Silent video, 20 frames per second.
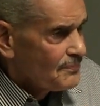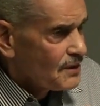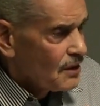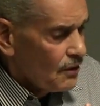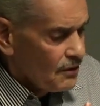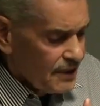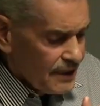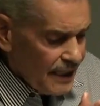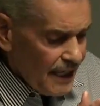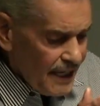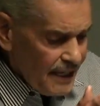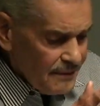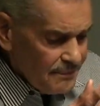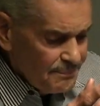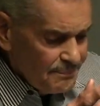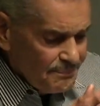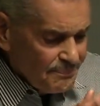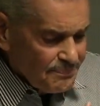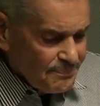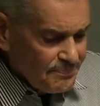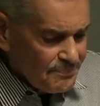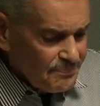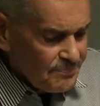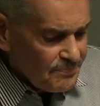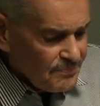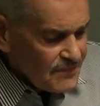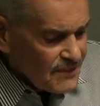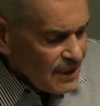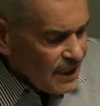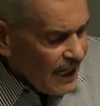Okay?
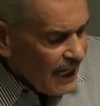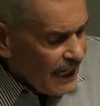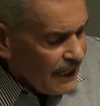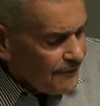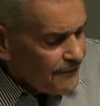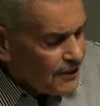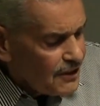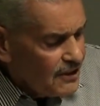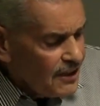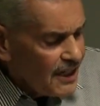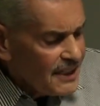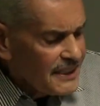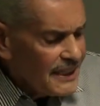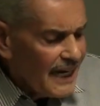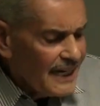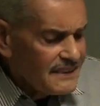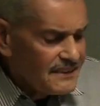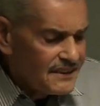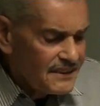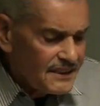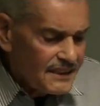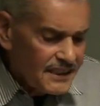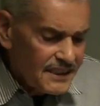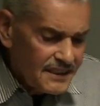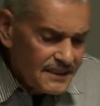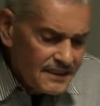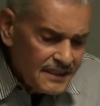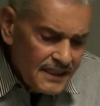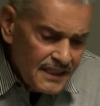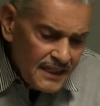And if you look at
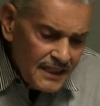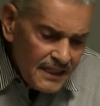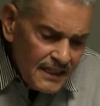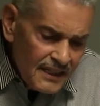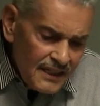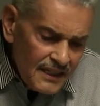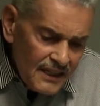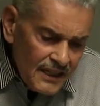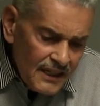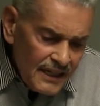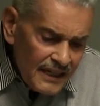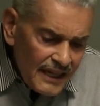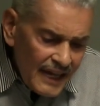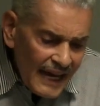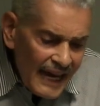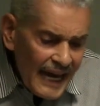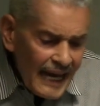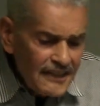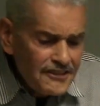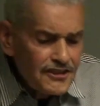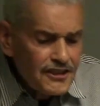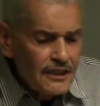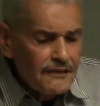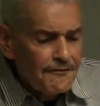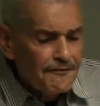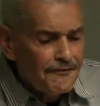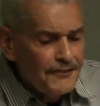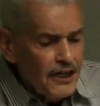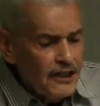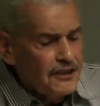the
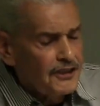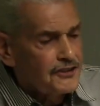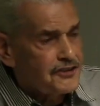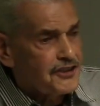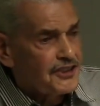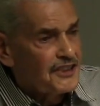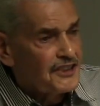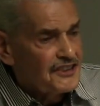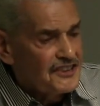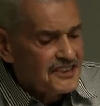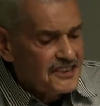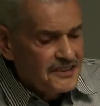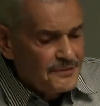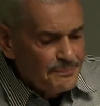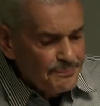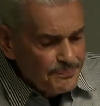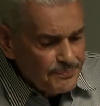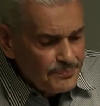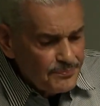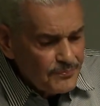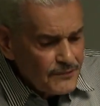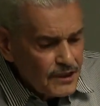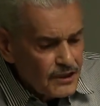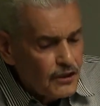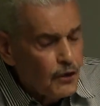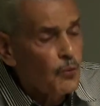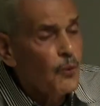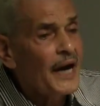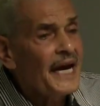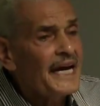ancient villages,
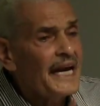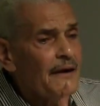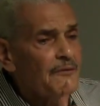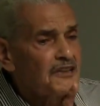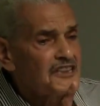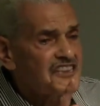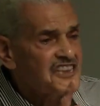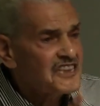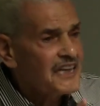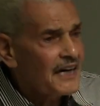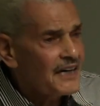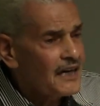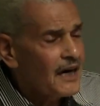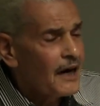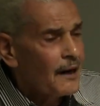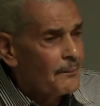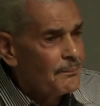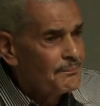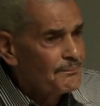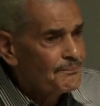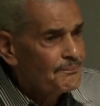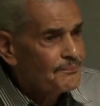the way they were set up,